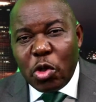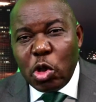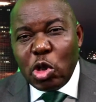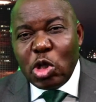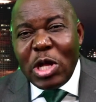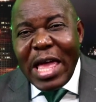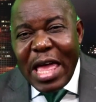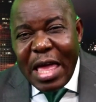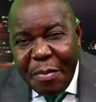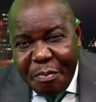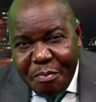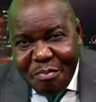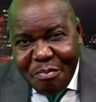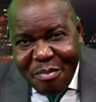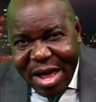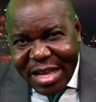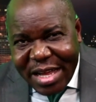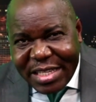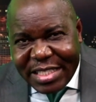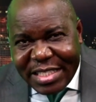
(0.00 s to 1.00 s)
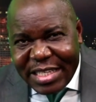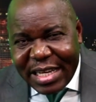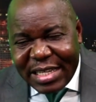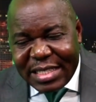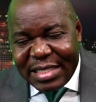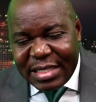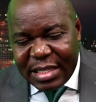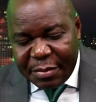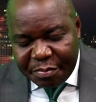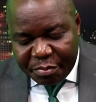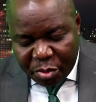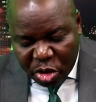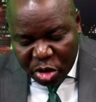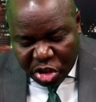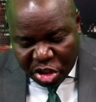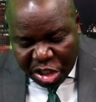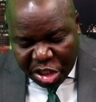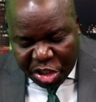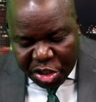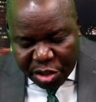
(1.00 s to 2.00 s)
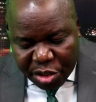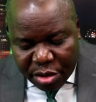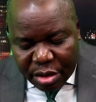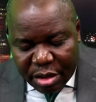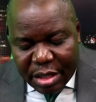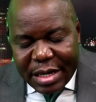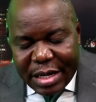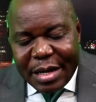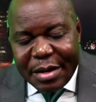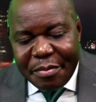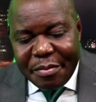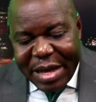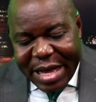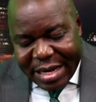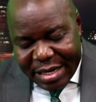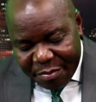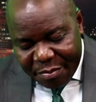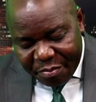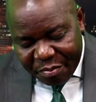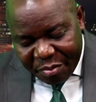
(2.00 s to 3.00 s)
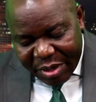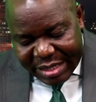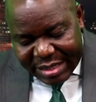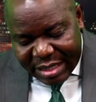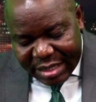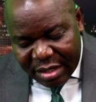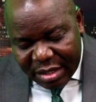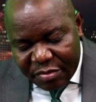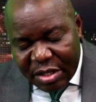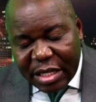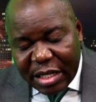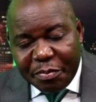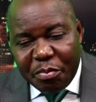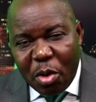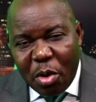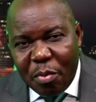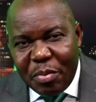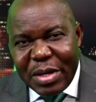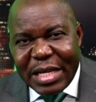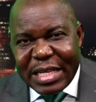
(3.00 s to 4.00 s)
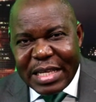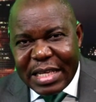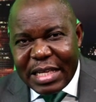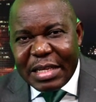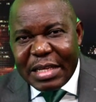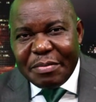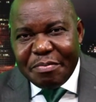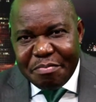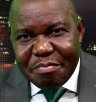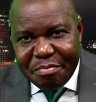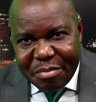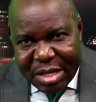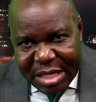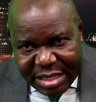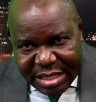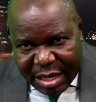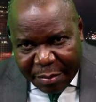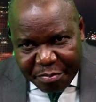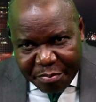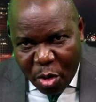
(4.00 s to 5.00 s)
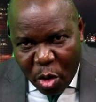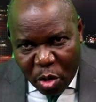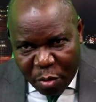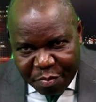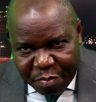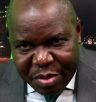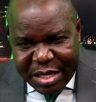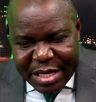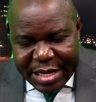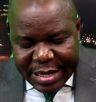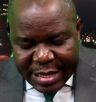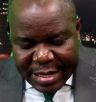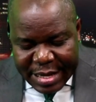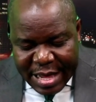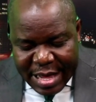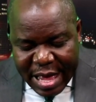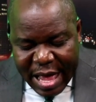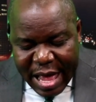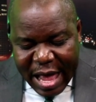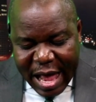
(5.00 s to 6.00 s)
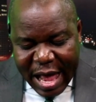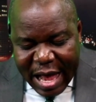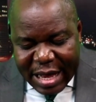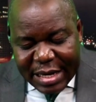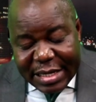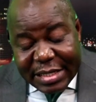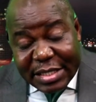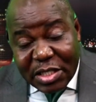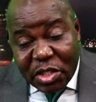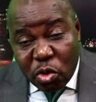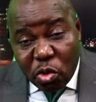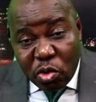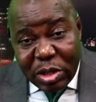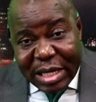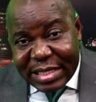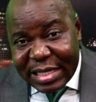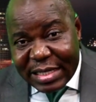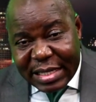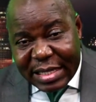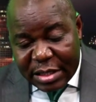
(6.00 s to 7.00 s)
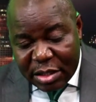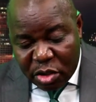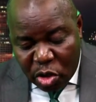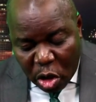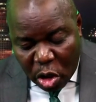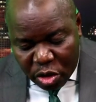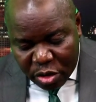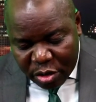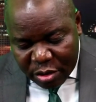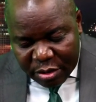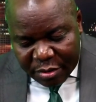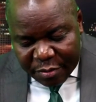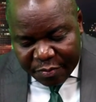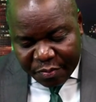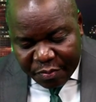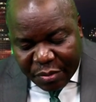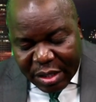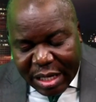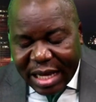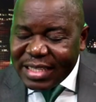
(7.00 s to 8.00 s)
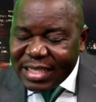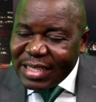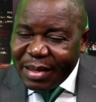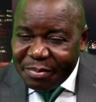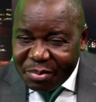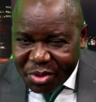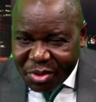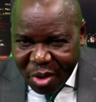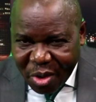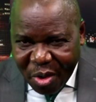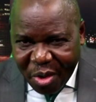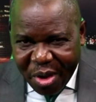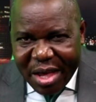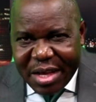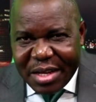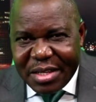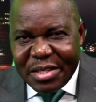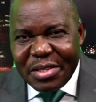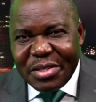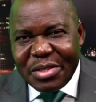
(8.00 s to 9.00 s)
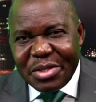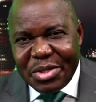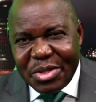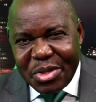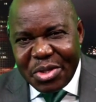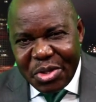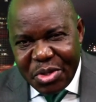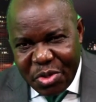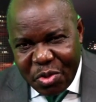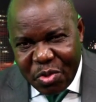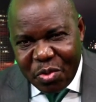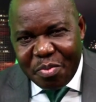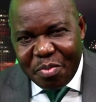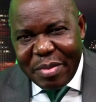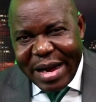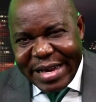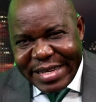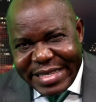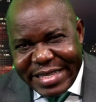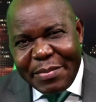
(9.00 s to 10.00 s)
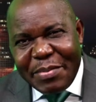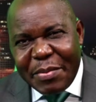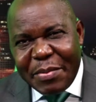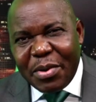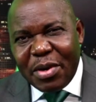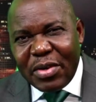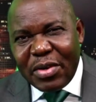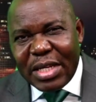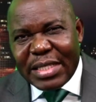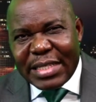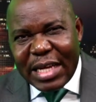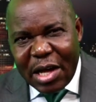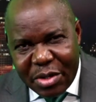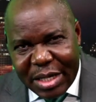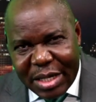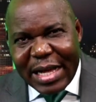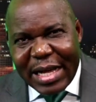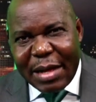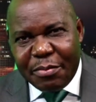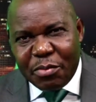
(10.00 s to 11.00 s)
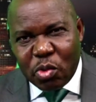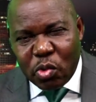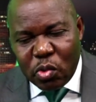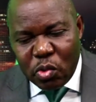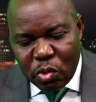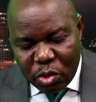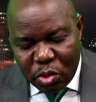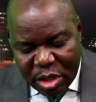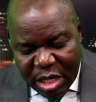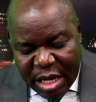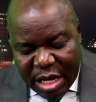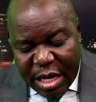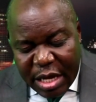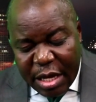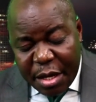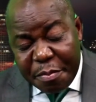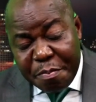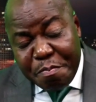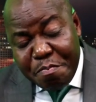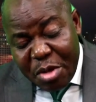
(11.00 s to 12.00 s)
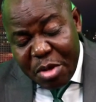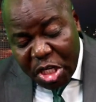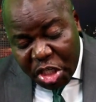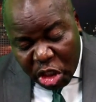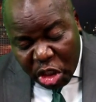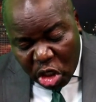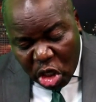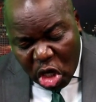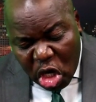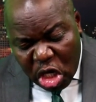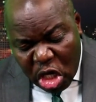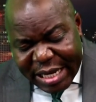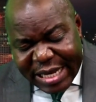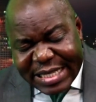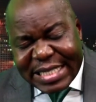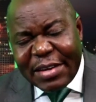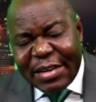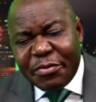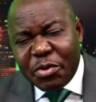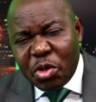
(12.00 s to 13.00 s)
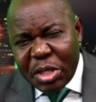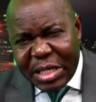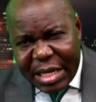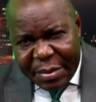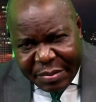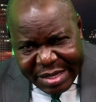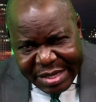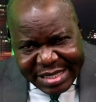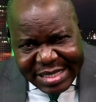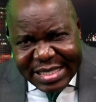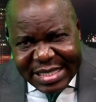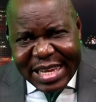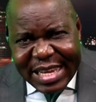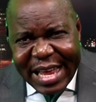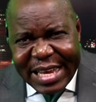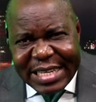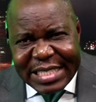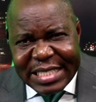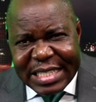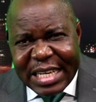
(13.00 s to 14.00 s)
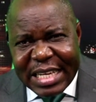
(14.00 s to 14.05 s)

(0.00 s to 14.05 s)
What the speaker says: the emergency procedure by the President of the Republic, Mr. Paul Biya. And as soon as it is done, as I'm talking to you, my dear people of the Southern Cameroons, mission orders have already been signed